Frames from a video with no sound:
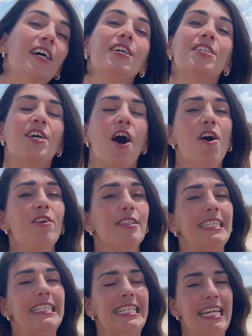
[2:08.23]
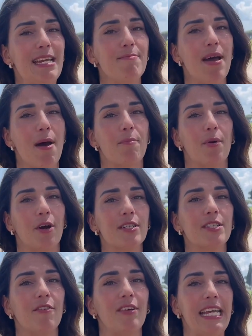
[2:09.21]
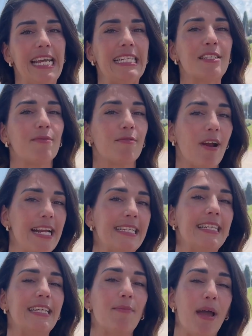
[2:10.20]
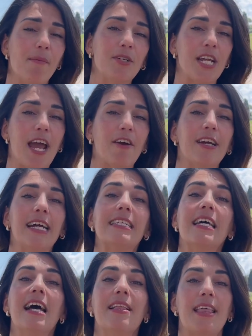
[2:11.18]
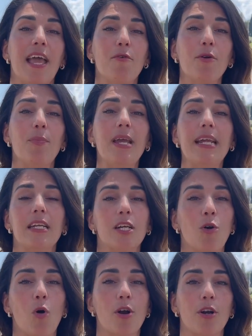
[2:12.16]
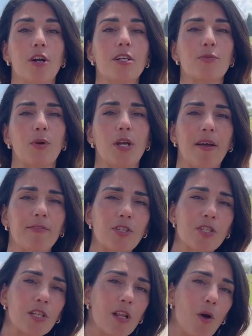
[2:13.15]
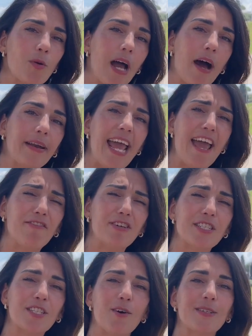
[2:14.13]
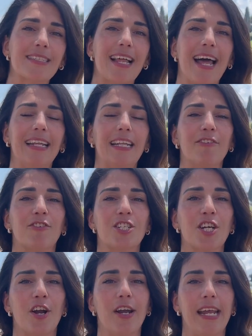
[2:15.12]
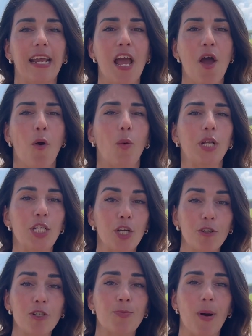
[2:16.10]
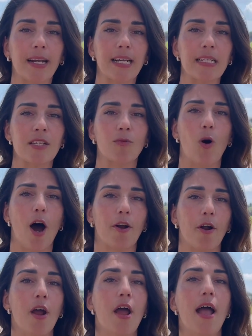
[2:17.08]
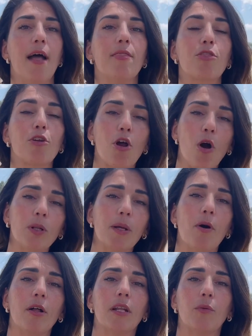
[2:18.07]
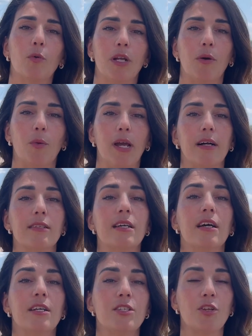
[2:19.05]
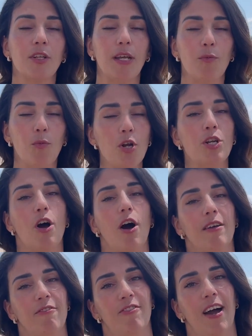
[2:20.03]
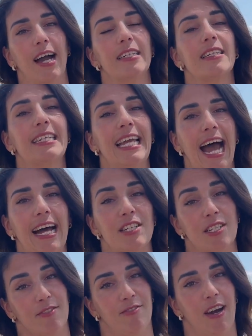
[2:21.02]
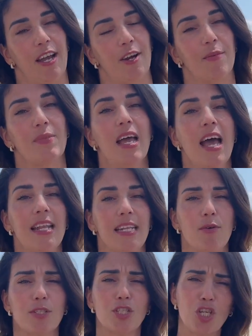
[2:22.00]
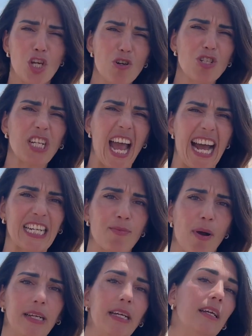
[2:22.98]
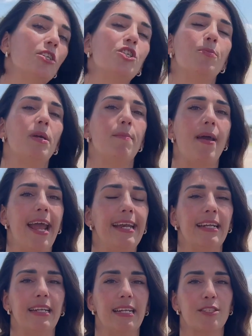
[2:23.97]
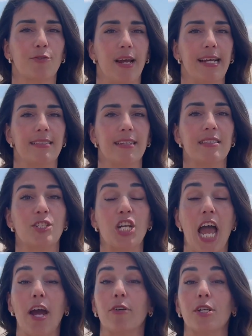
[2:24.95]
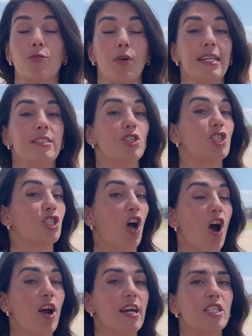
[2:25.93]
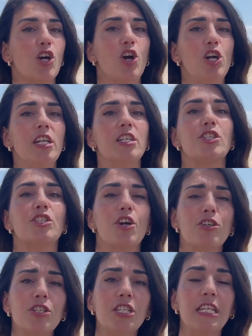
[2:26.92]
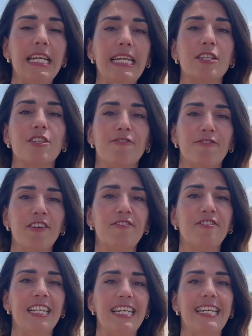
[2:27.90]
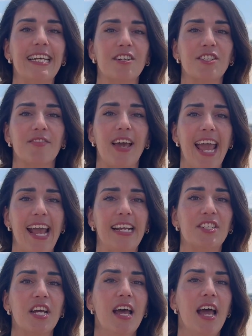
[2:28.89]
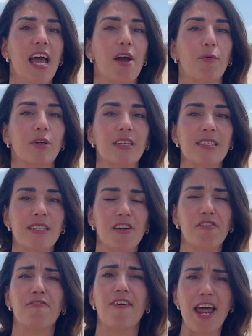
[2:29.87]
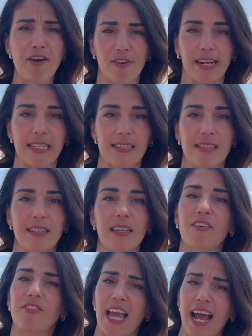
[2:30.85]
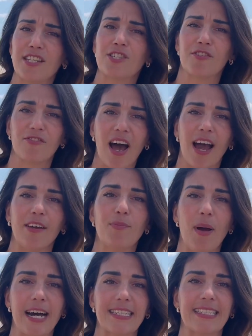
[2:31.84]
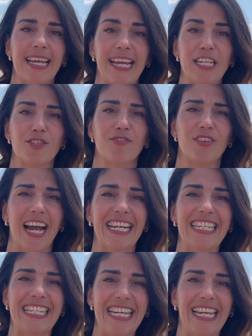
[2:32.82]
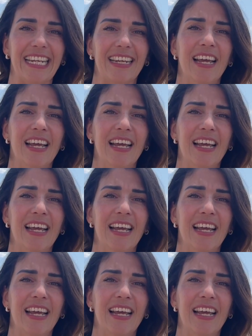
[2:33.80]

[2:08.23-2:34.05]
So the team members of each racing chariot, they would be in the corners where you have to slow down ever so slightly for turning with huge buckets of water and throw them on the wooden wheels so they would not in fact catch fire. There was huge cash money to be made in these races. Chariot racers start as early as 13 to 15 years of age and were considered veterans if they had survived past the age of 19.